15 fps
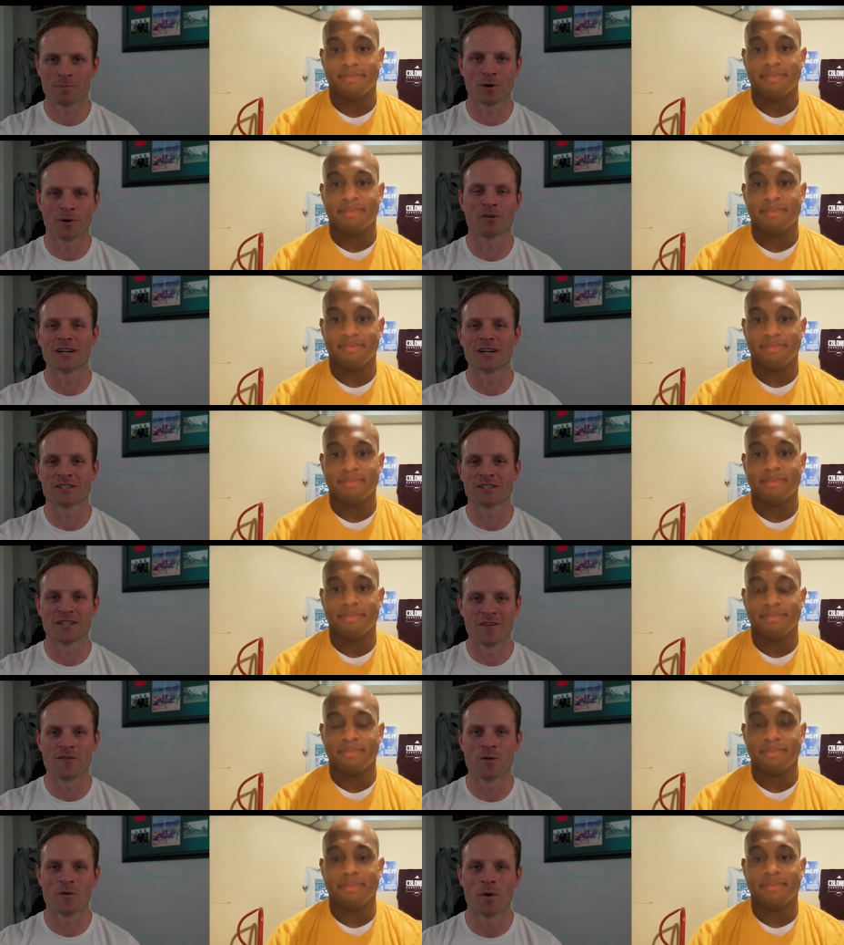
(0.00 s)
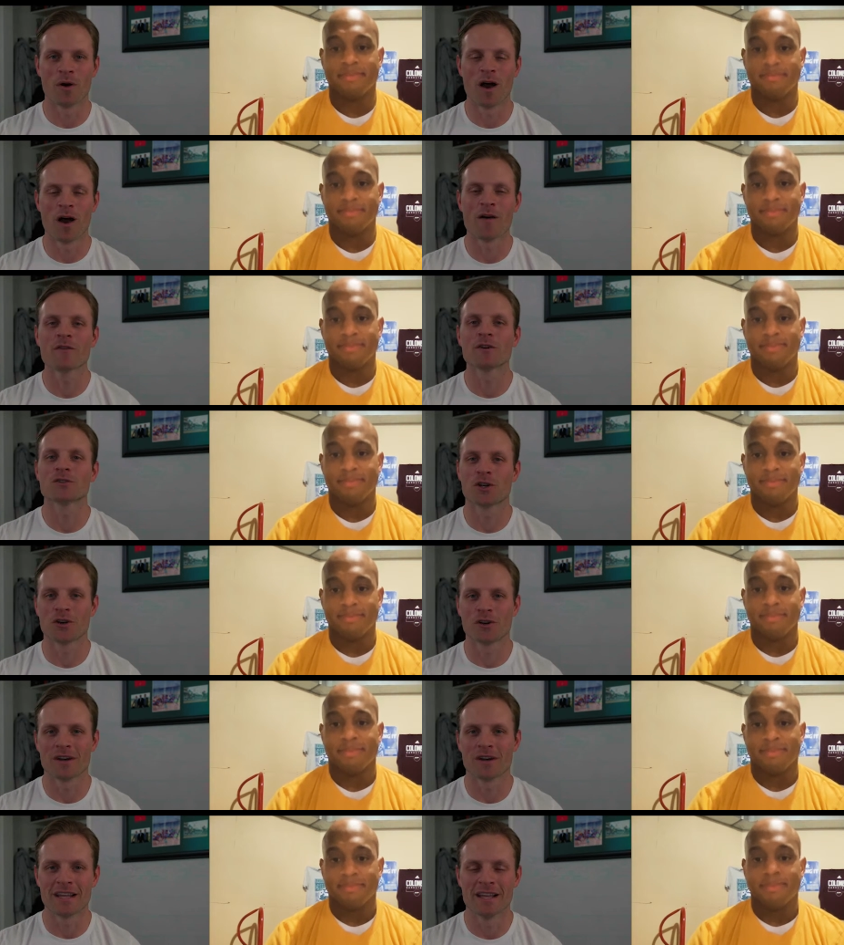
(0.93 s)
Speaker 1: progression, if you will, of your
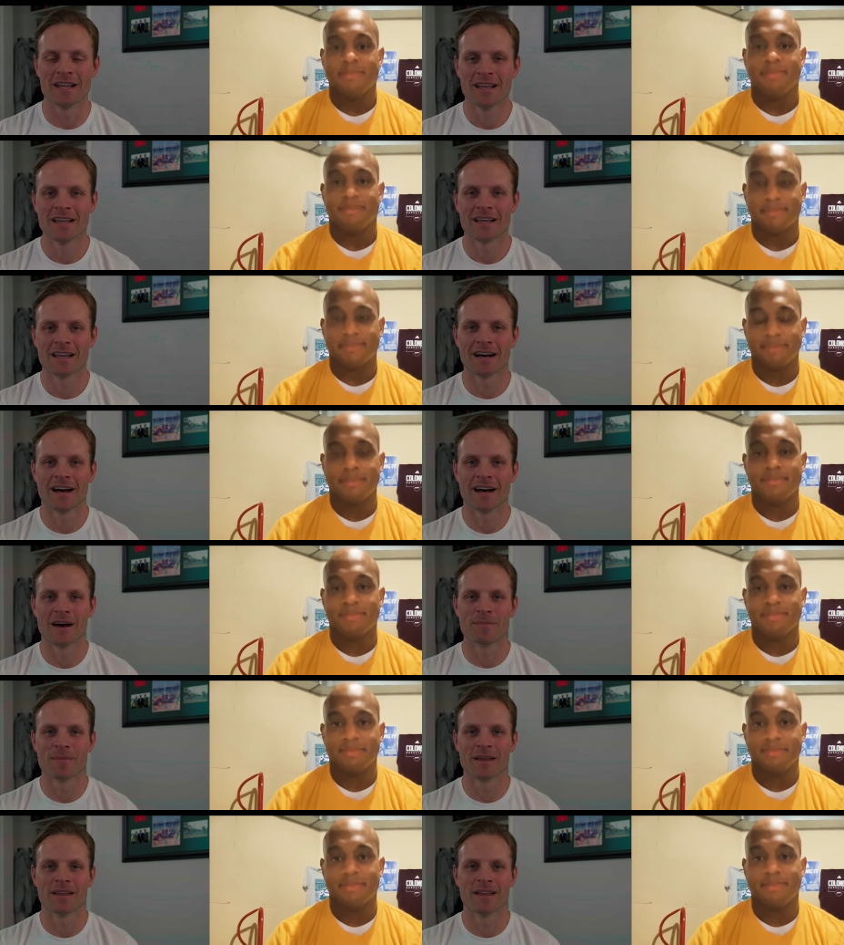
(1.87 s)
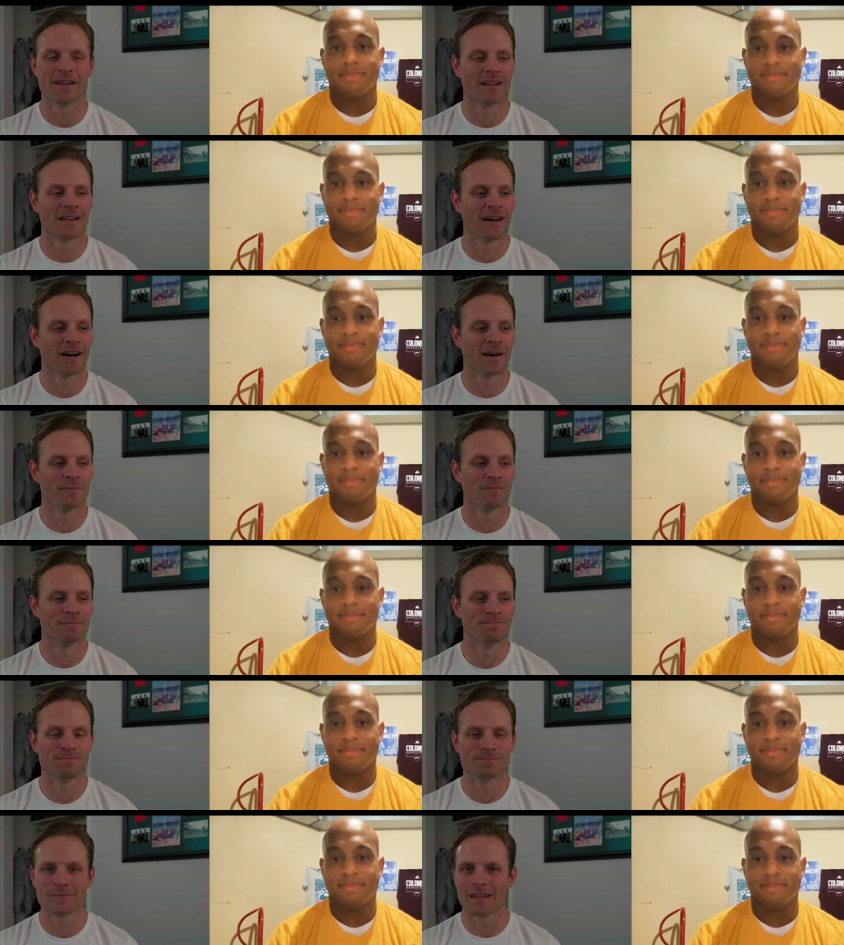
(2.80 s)
journey um, and
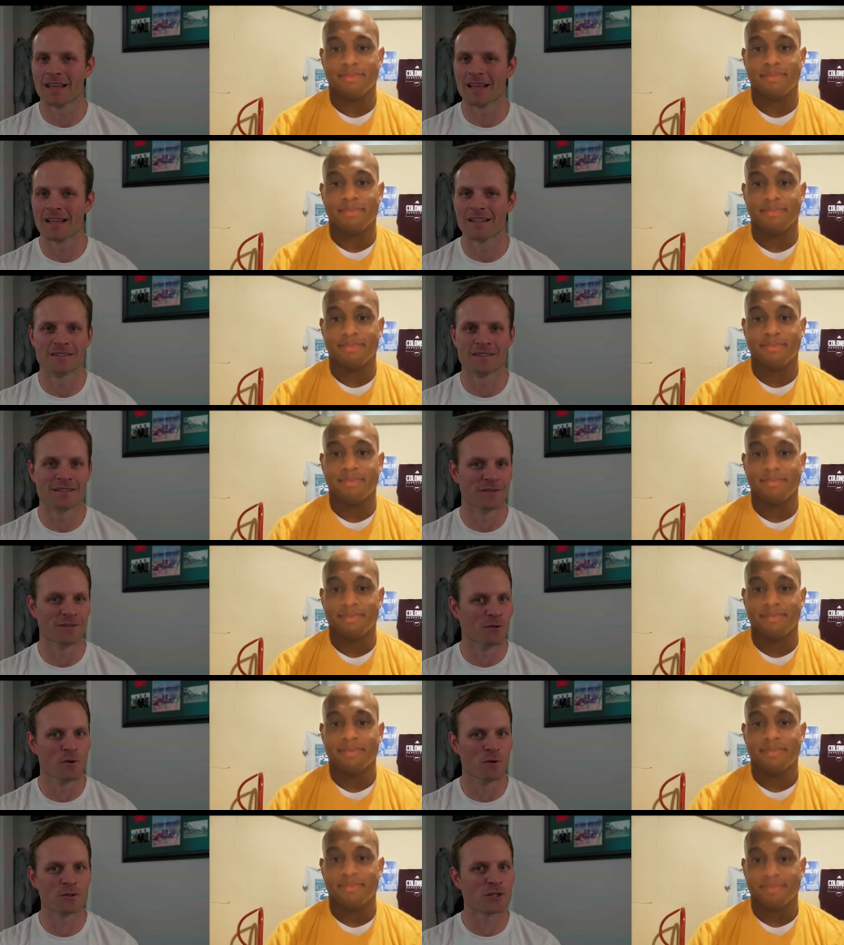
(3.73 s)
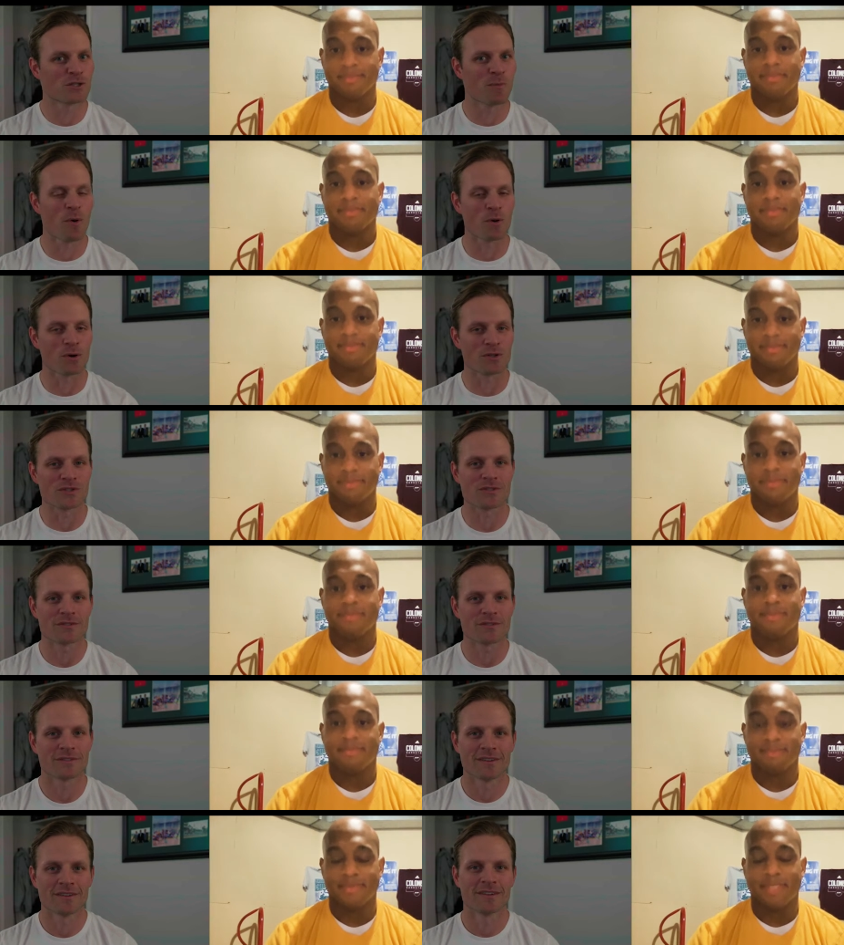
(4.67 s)
um, in news and
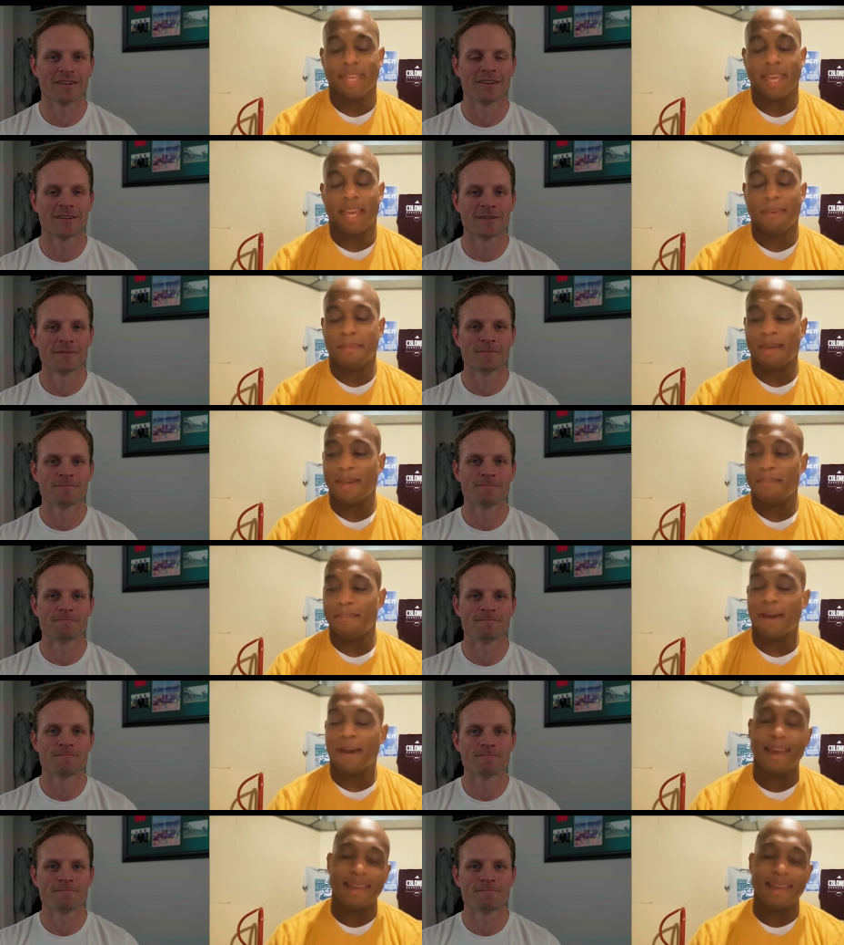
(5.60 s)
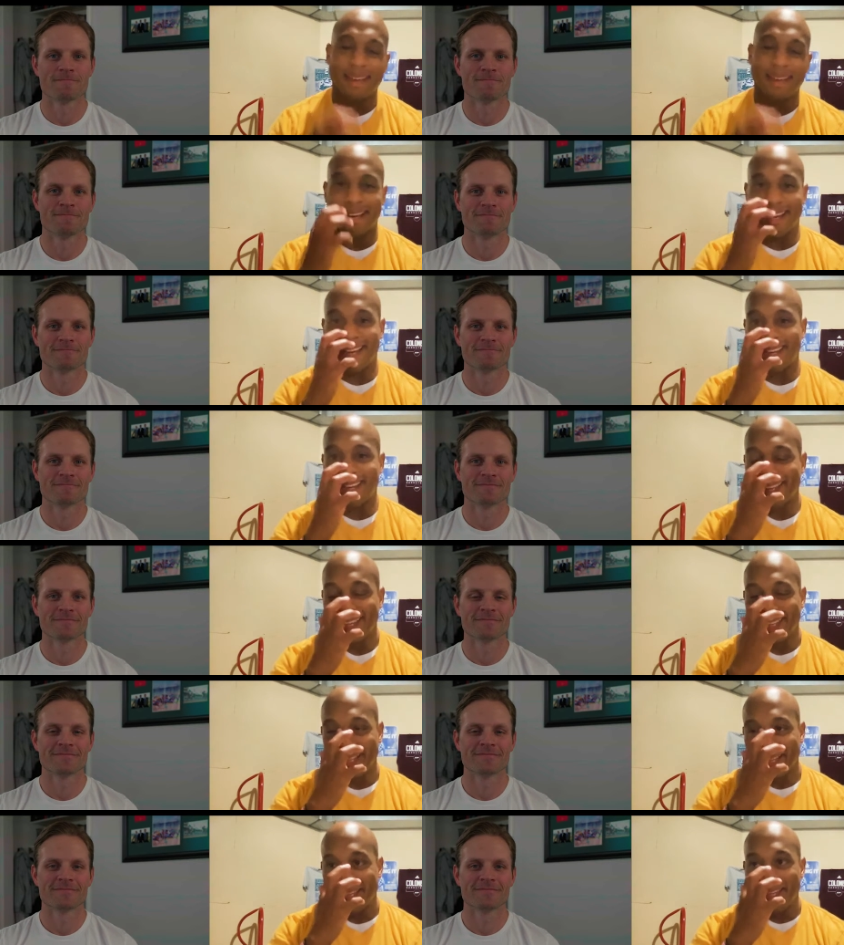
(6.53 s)
sports.
Speaker 2: Yeah, man, my uh,
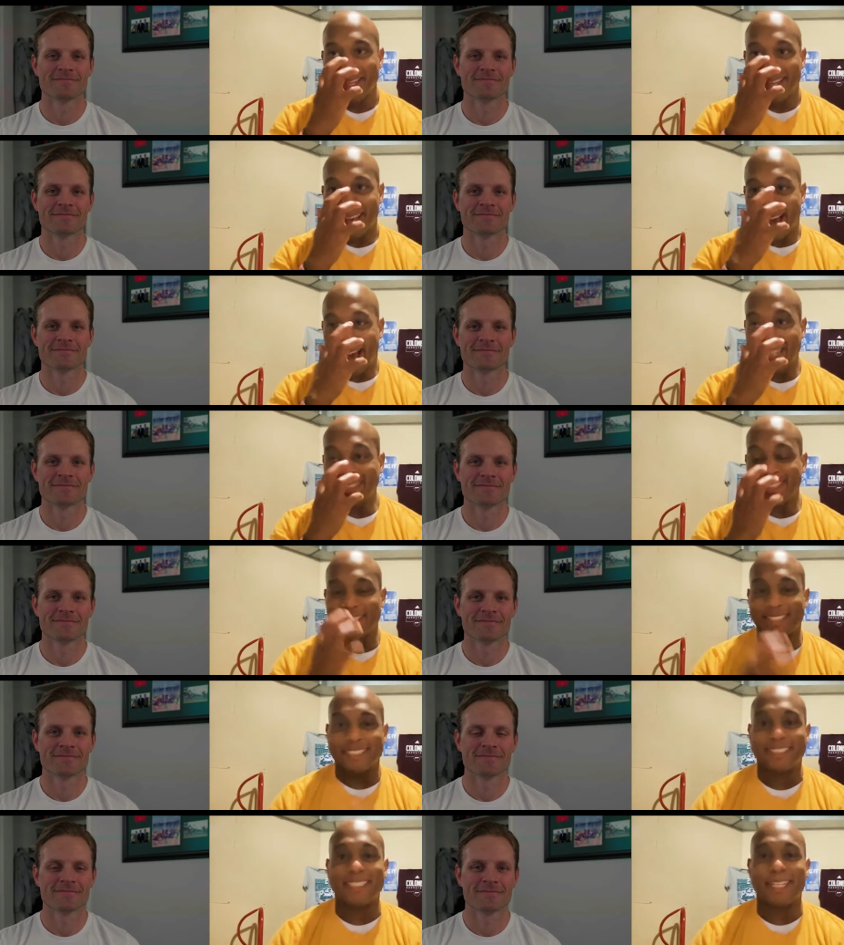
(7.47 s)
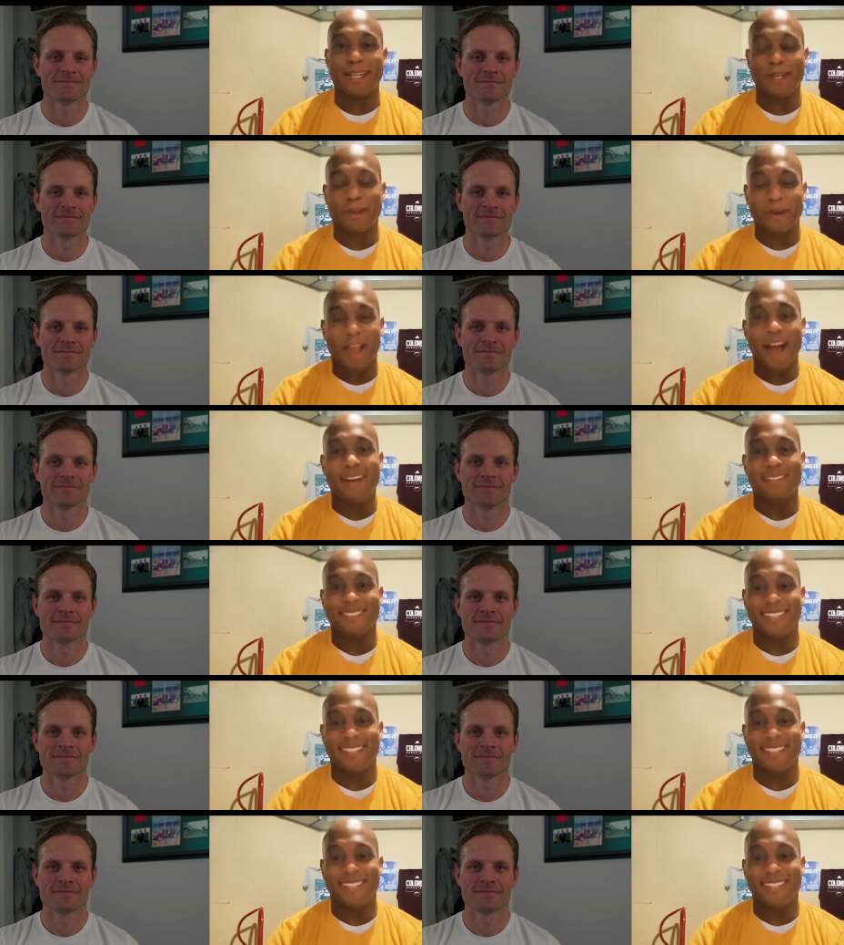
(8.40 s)
I took the scenic route,